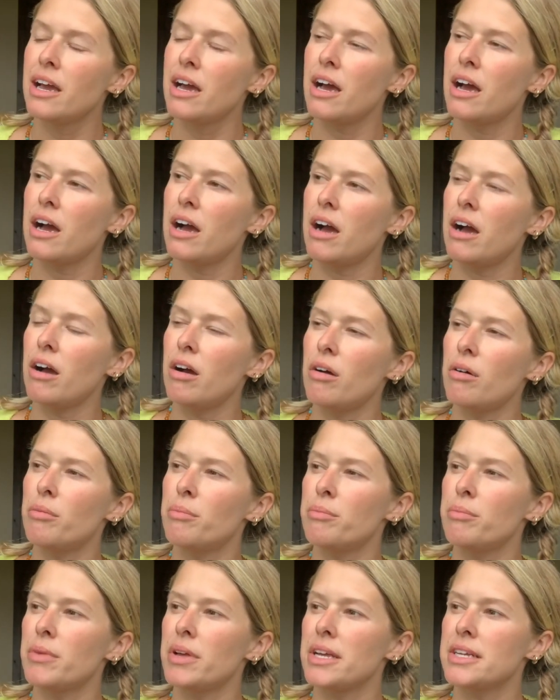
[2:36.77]

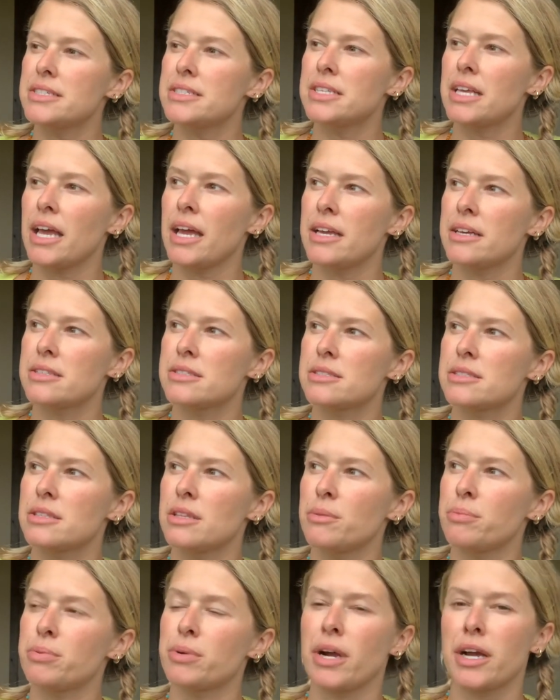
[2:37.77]
um, it takes the
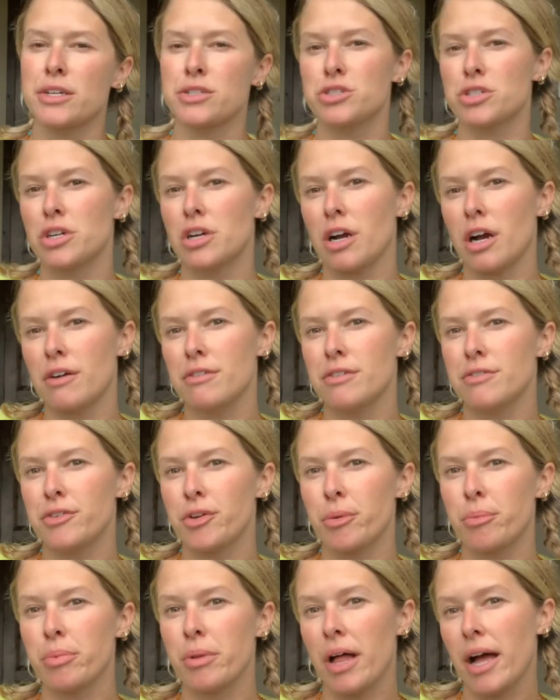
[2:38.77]
pressure off of your
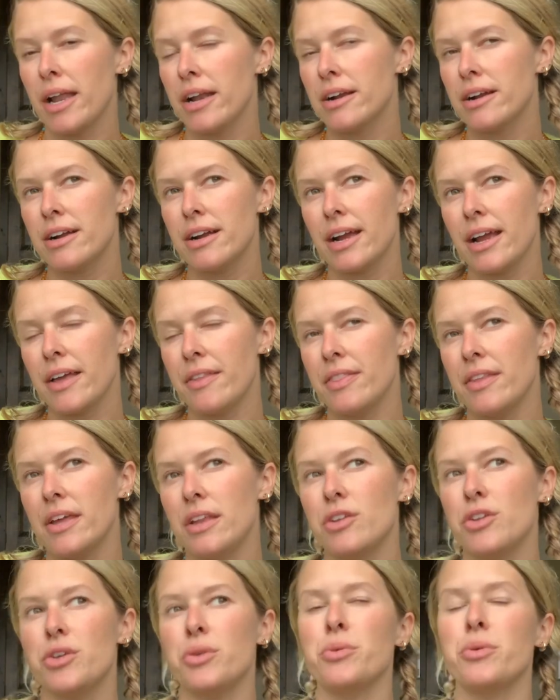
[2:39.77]
bladder and
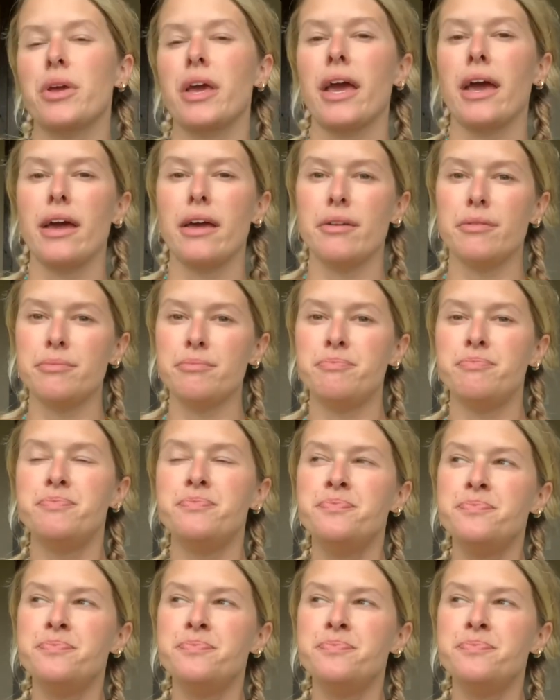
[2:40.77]
then you can